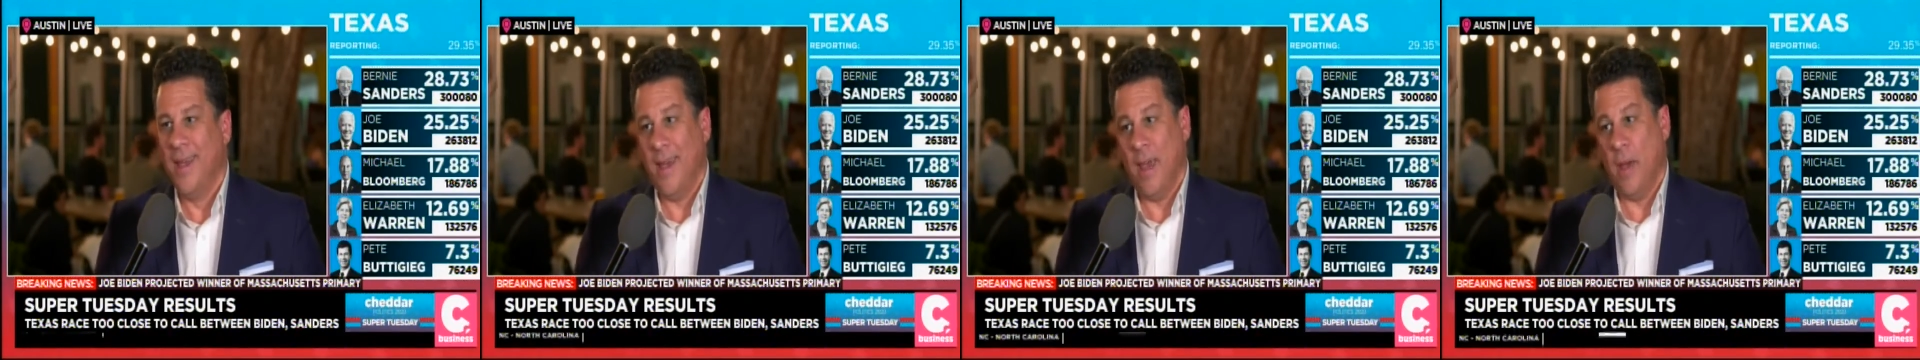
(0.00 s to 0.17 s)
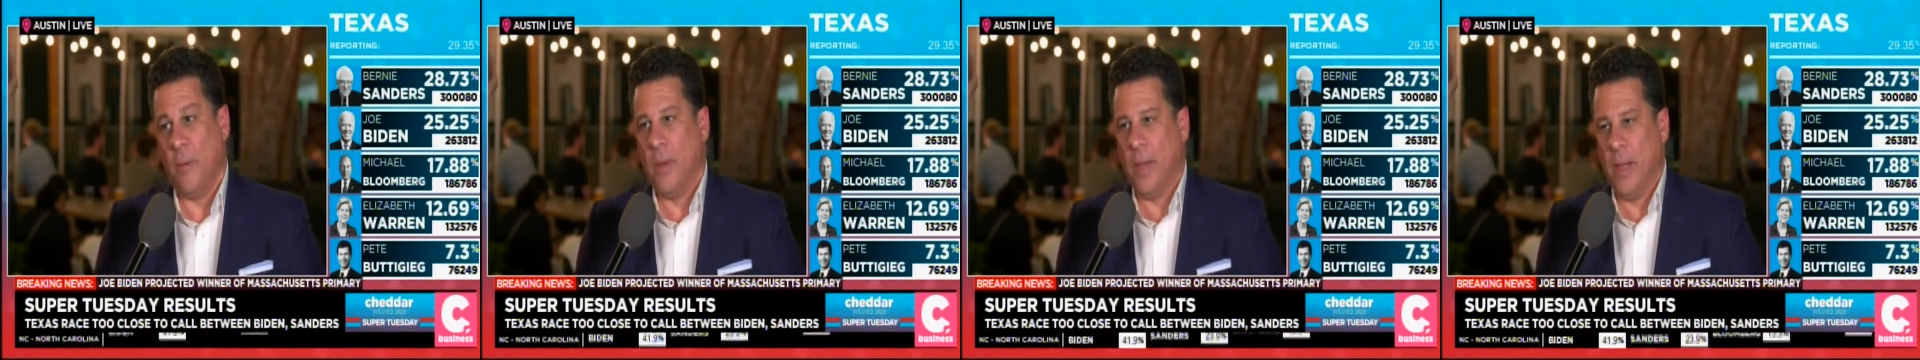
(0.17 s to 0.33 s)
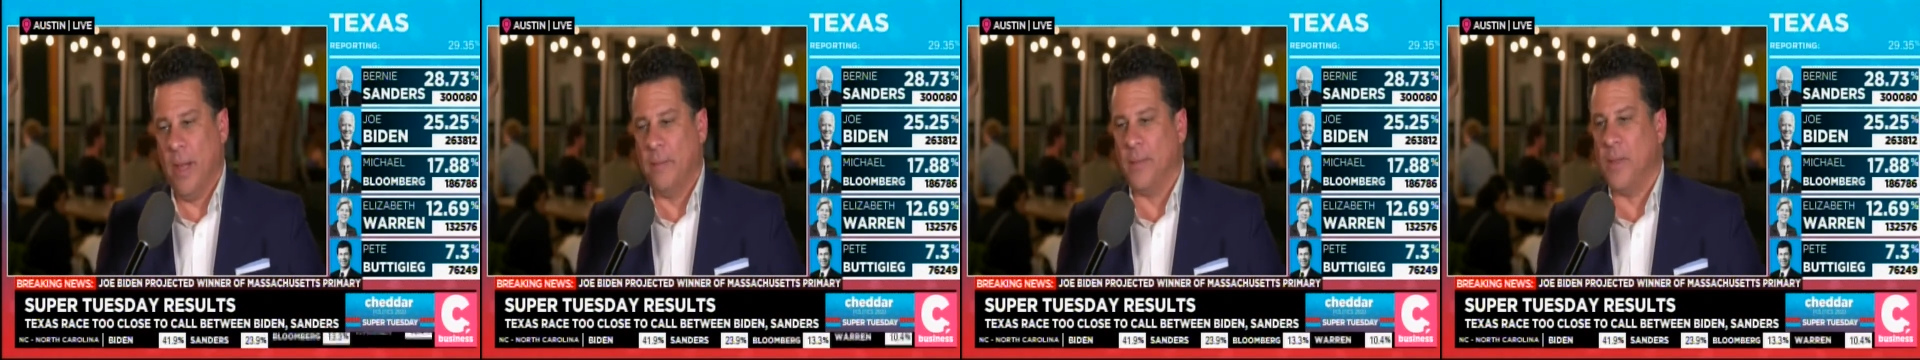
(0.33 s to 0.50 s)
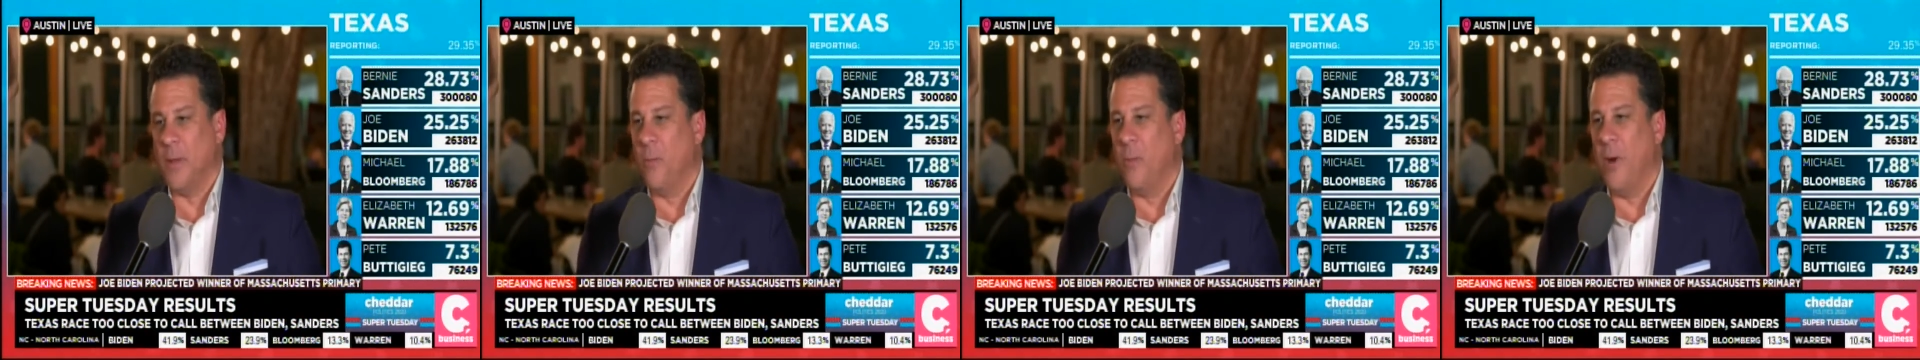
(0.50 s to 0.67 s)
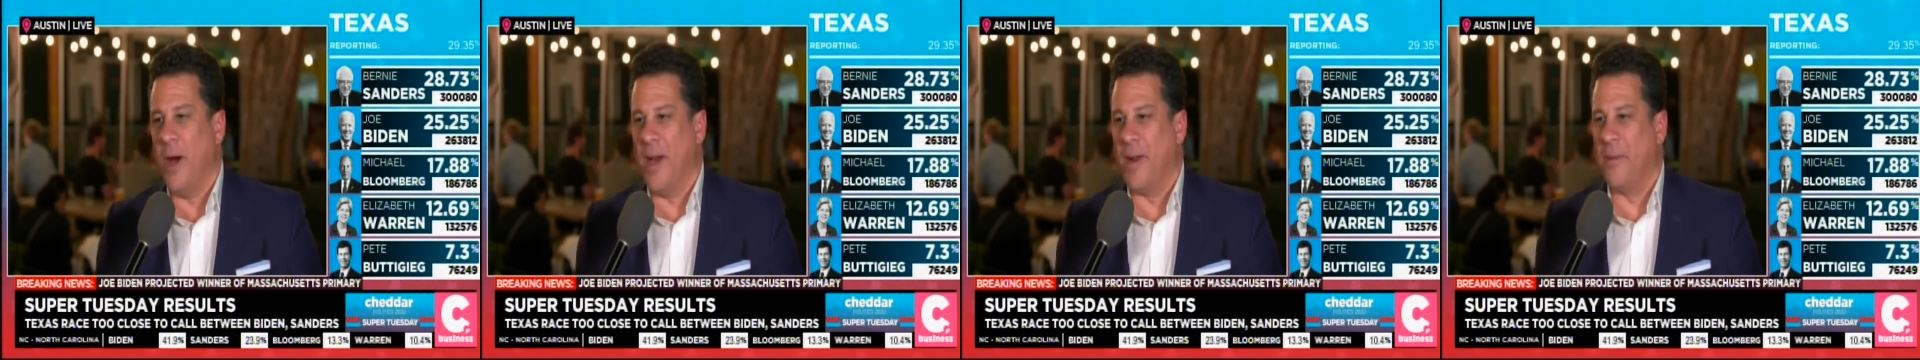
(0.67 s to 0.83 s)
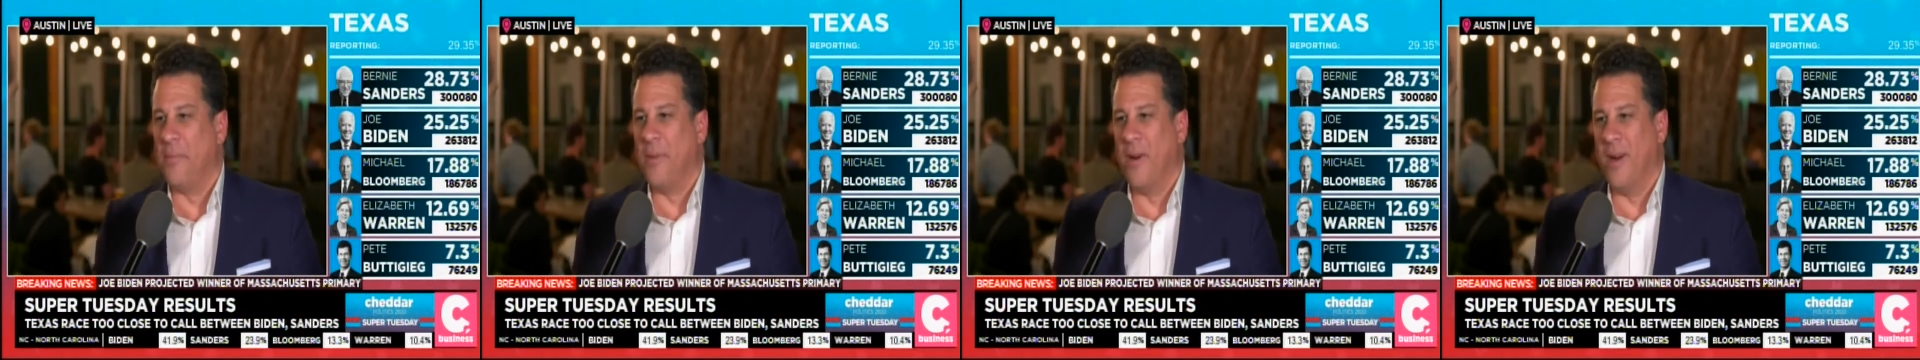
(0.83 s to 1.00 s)
and we love some
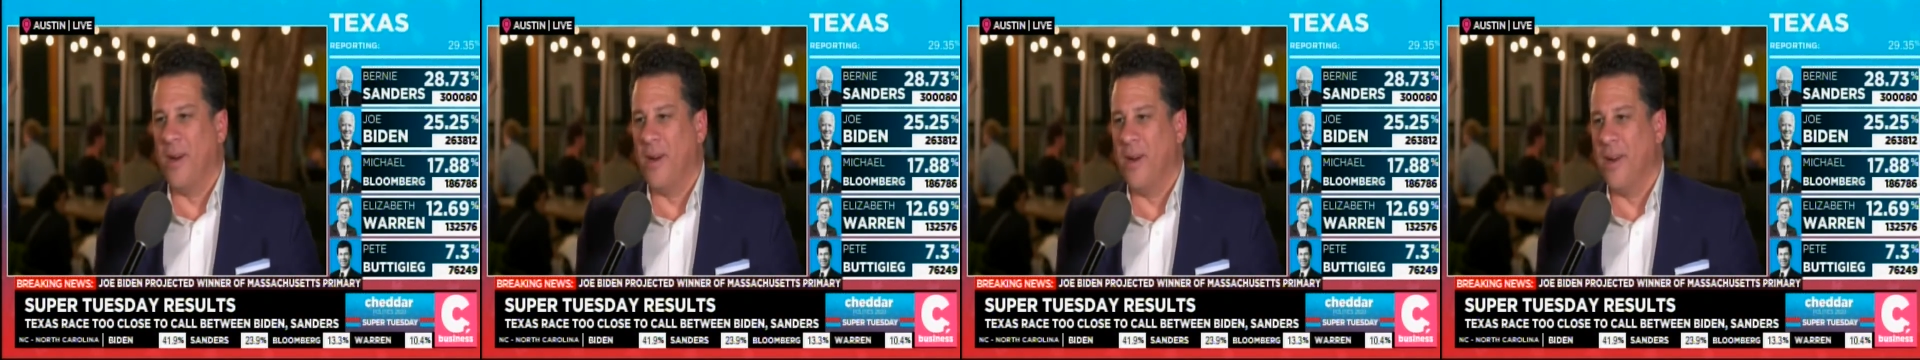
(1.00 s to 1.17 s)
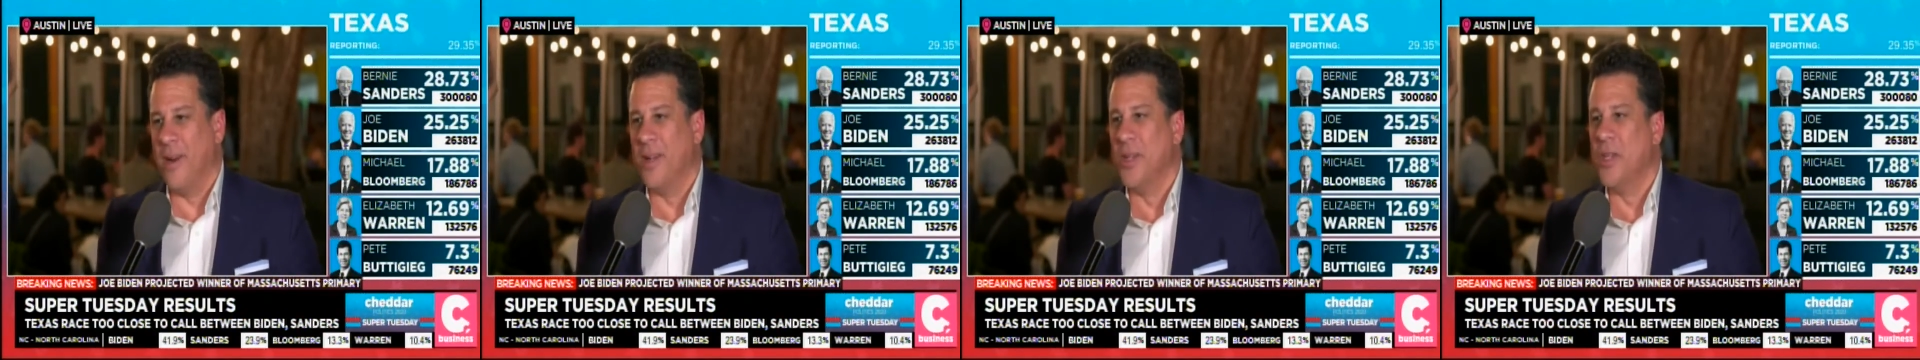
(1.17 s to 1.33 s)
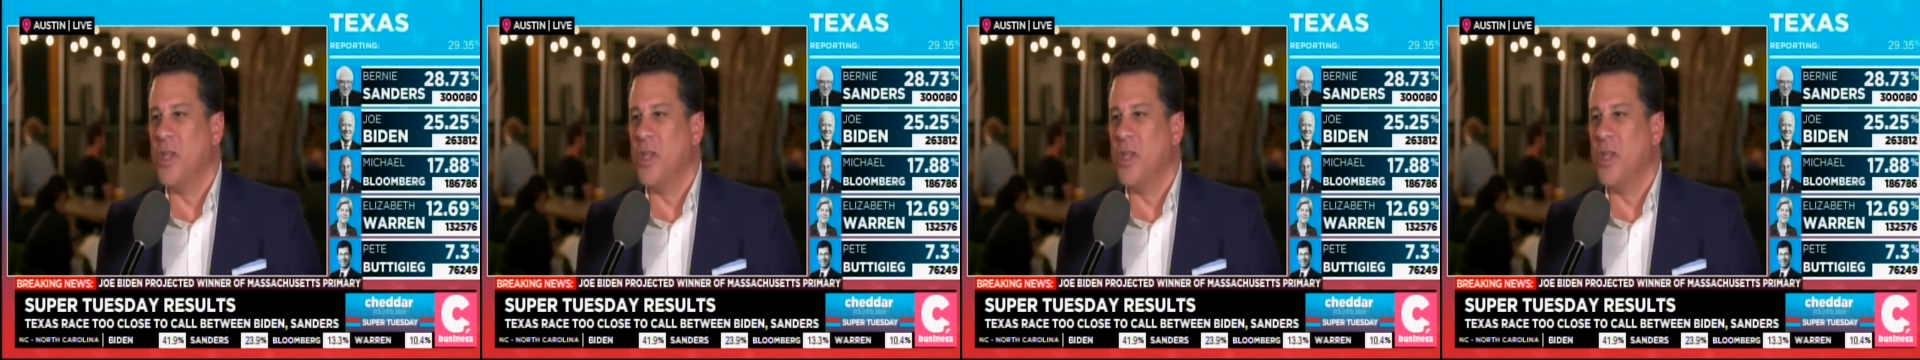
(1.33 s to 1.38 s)
Whataburger,